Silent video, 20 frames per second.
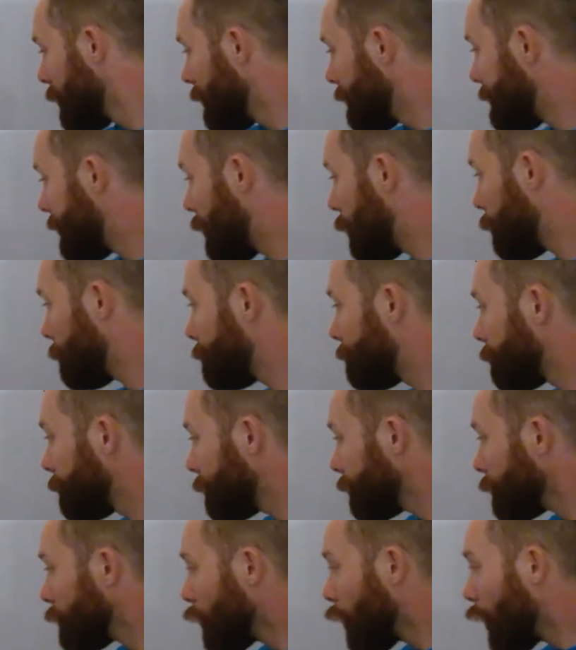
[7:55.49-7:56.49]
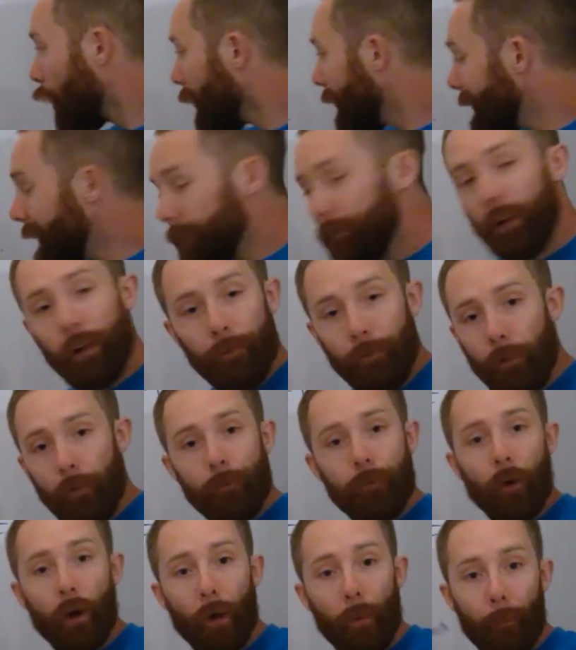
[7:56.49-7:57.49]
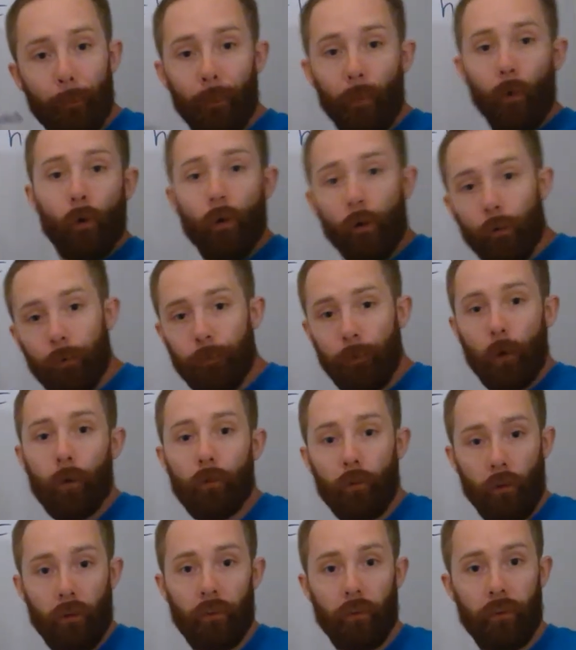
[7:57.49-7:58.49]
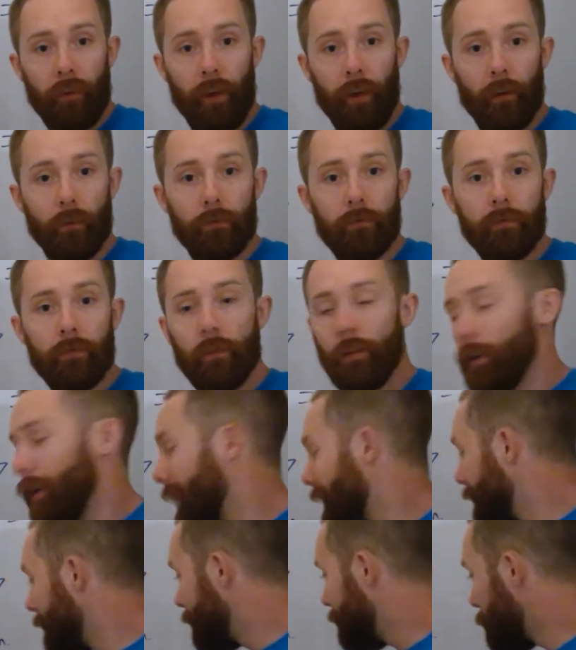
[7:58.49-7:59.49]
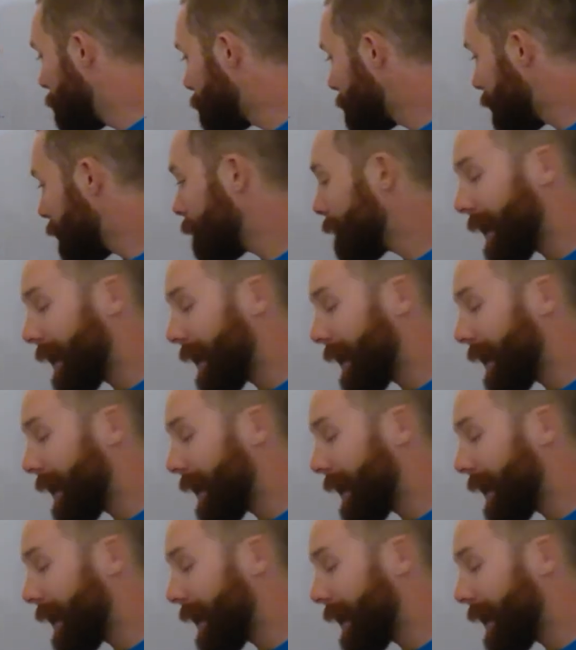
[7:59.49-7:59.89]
Now, even if you fire more photons down, the amount of